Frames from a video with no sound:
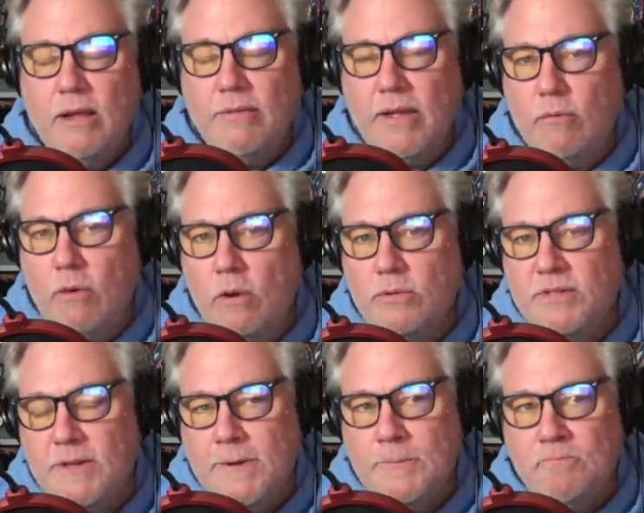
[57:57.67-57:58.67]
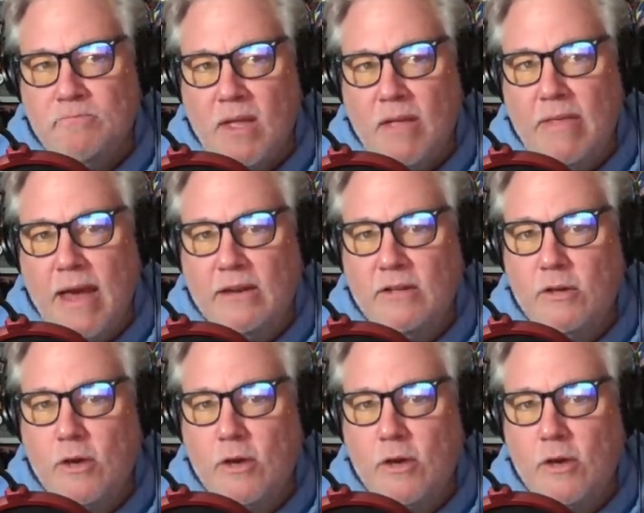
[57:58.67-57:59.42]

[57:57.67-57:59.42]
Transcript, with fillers: They wrote that